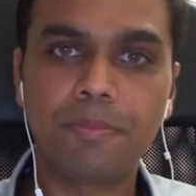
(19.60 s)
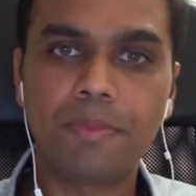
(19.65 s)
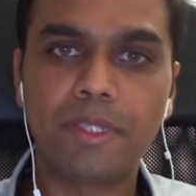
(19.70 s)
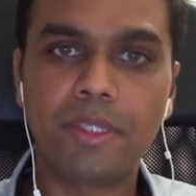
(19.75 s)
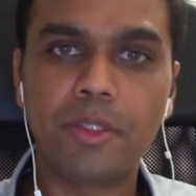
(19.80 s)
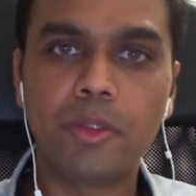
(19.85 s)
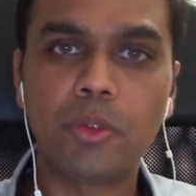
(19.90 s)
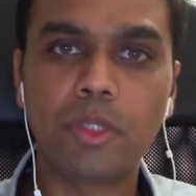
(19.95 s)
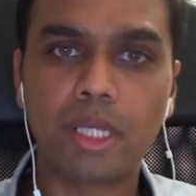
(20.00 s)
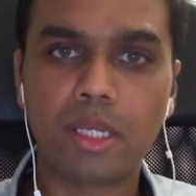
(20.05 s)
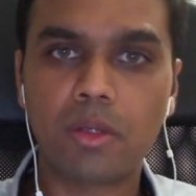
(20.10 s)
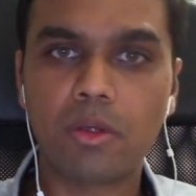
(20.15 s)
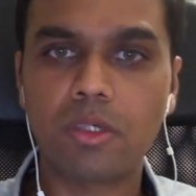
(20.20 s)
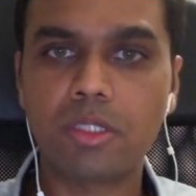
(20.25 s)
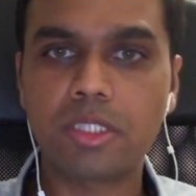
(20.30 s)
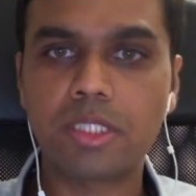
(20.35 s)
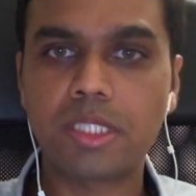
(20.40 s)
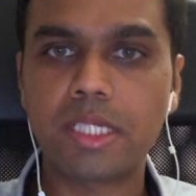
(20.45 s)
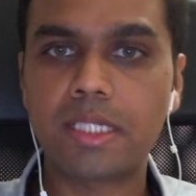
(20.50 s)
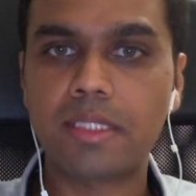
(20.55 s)
new
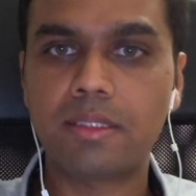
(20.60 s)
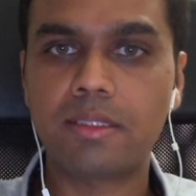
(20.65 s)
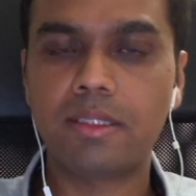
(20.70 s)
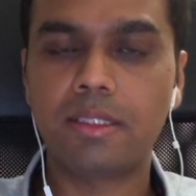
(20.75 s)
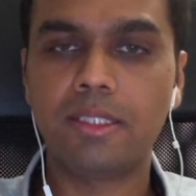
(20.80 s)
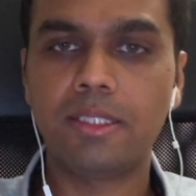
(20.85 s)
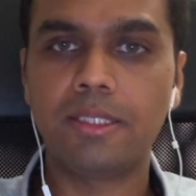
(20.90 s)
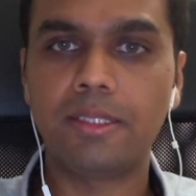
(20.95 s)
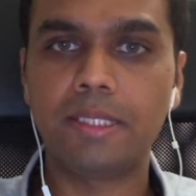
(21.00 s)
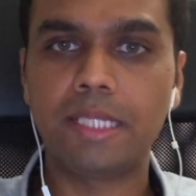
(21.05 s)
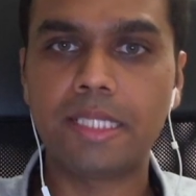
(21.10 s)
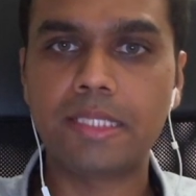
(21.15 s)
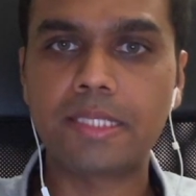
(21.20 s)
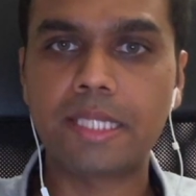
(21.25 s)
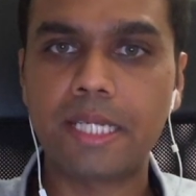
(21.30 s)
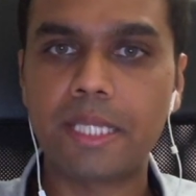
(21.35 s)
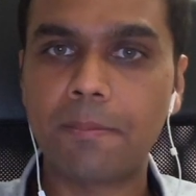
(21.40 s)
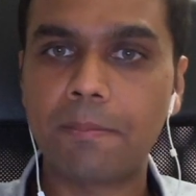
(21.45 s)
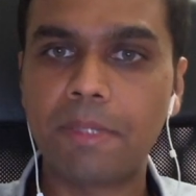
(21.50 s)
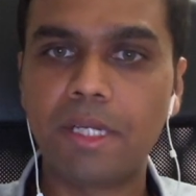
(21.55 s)
technology that is
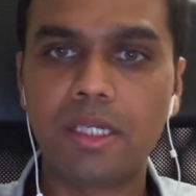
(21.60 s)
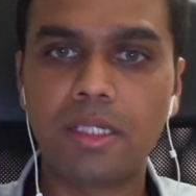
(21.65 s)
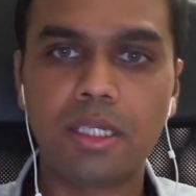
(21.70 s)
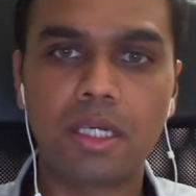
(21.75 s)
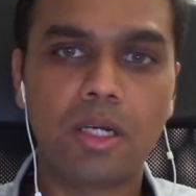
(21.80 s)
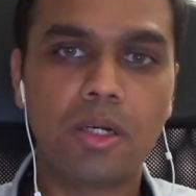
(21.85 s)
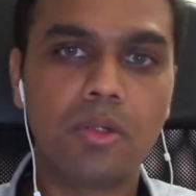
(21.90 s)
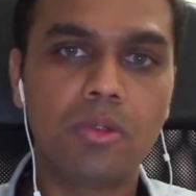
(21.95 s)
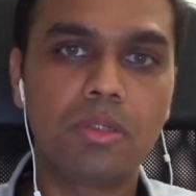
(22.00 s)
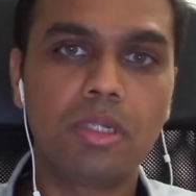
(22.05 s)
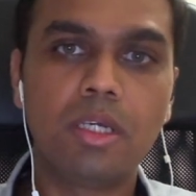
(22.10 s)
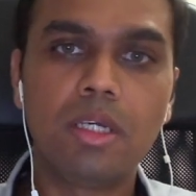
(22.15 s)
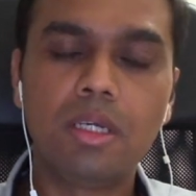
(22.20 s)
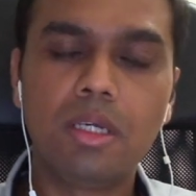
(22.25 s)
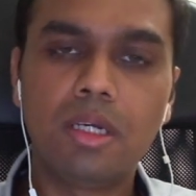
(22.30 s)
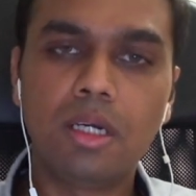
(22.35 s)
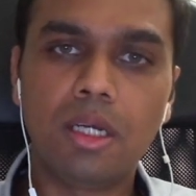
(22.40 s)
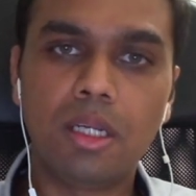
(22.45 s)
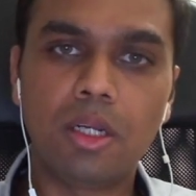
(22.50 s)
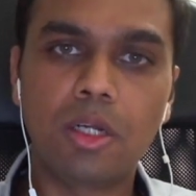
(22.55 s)
getting built out,
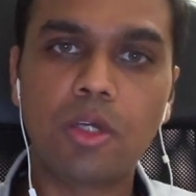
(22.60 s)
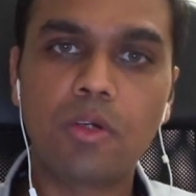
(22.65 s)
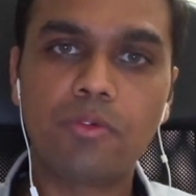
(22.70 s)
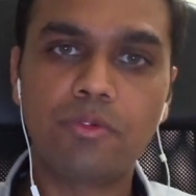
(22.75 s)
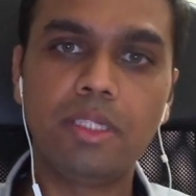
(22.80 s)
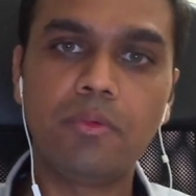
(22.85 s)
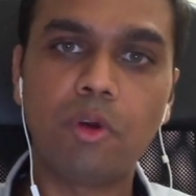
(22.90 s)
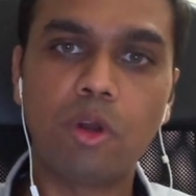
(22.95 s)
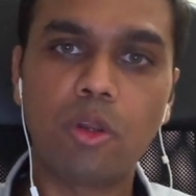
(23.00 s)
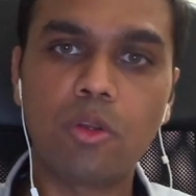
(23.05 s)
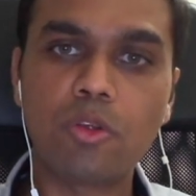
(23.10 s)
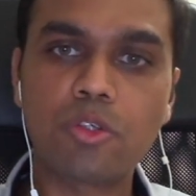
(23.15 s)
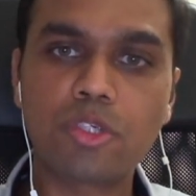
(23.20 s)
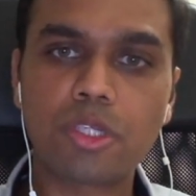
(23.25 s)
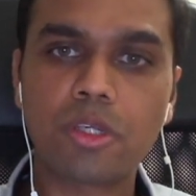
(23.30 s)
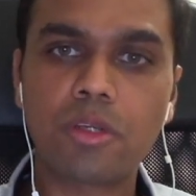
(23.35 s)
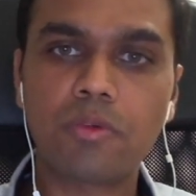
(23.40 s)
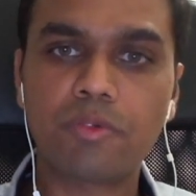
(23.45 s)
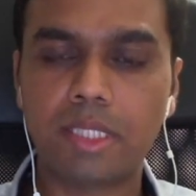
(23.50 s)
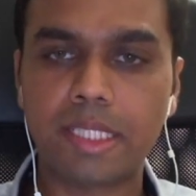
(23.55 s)
a lot of
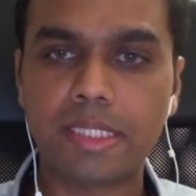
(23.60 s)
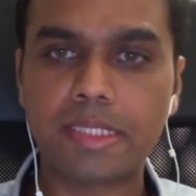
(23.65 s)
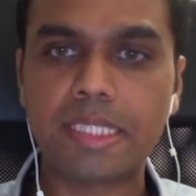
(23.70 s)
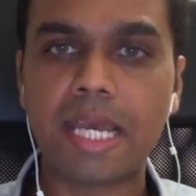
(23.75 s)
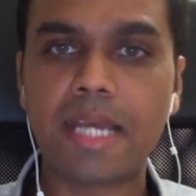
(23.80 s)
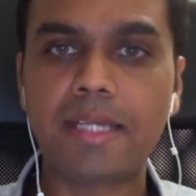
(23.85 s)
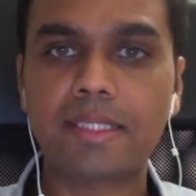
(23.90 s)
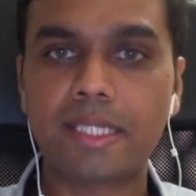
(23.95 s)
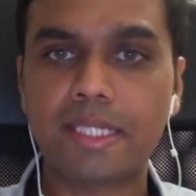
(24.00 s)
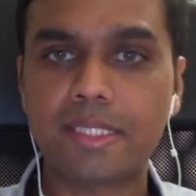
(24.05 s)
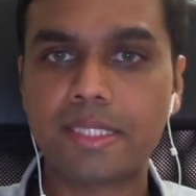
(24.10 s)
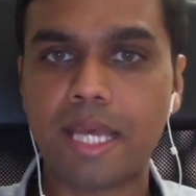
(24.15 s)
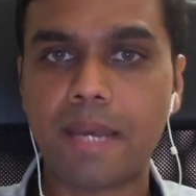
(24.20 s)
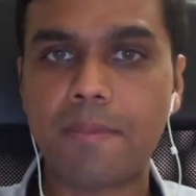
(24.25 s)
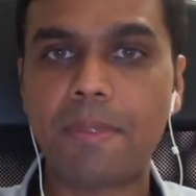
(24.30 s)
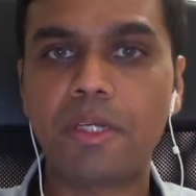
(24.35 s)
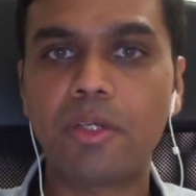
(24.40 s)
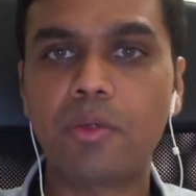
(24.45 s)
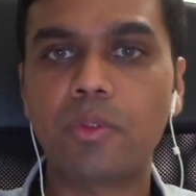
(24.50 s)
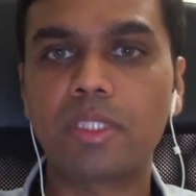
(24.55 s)
evolution of tech stack that has
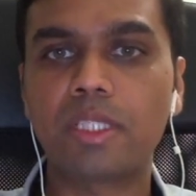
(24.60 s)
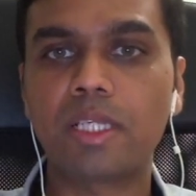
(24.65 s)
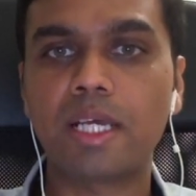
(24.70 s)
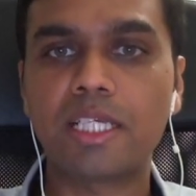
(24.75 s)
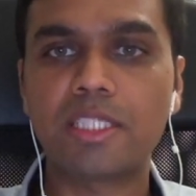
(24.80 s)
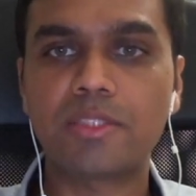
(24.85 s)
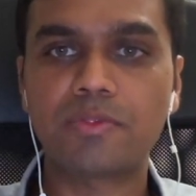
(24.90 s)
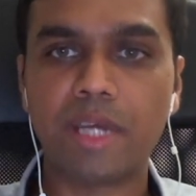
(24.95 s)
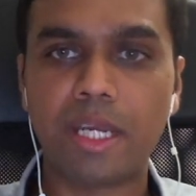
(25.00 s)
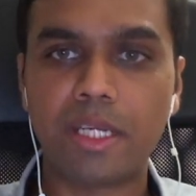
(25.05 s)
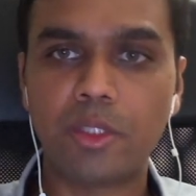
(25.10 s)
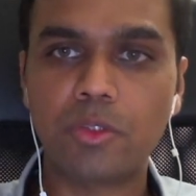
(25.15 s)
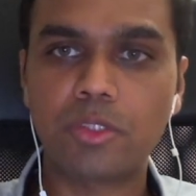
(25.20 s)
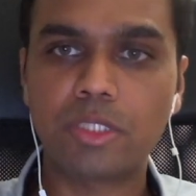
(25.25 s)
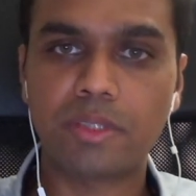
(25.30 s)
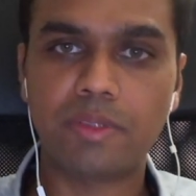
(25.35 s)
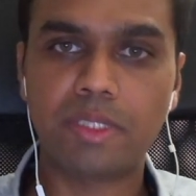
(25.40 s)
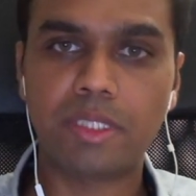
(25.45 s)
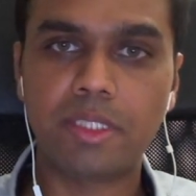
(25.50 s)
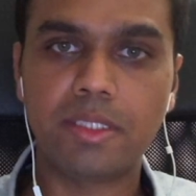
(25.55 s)
happened over the last 5 to
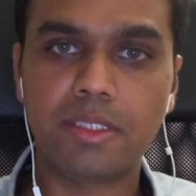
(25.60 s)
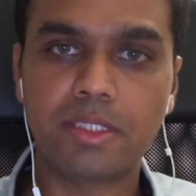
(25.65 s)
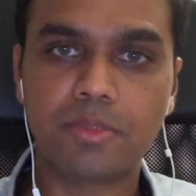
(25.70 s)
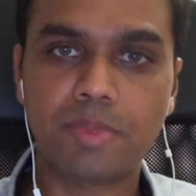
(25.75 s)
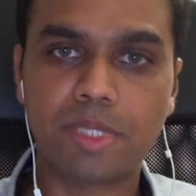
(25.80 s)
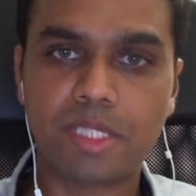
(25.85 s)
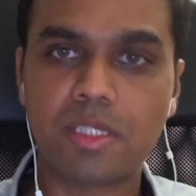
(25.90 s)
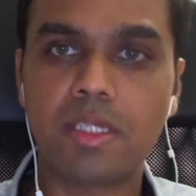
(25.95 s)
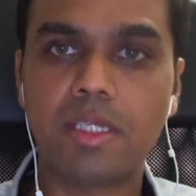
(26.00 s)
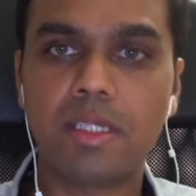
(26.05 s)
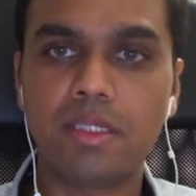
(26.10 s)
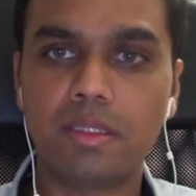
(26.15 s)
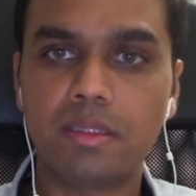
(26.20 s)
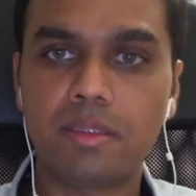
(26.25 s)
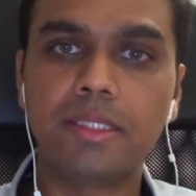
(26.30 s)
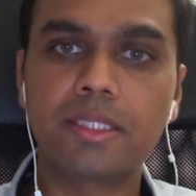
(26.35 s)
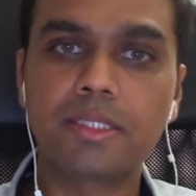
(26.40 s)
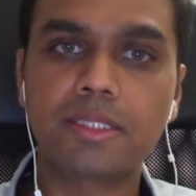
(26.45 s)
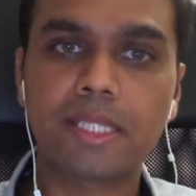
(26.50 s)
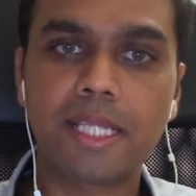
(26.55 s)
7 years, especially
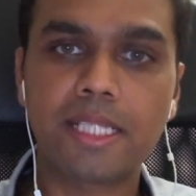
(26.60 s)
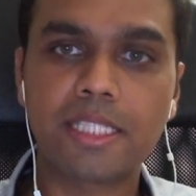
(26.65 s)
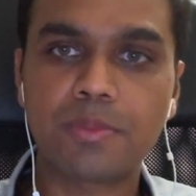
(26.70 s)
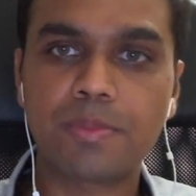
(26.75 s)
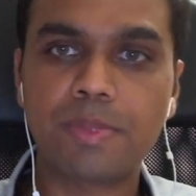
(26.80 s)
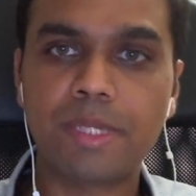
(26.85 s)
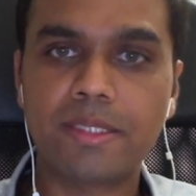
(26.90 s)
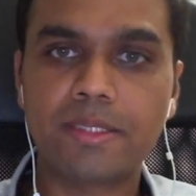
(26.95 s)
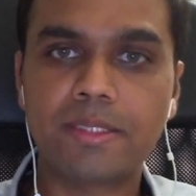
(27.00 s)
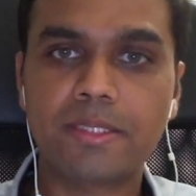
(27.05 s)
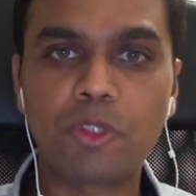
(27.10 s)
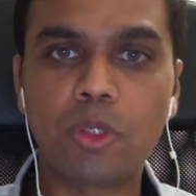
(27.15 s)
in the sales space.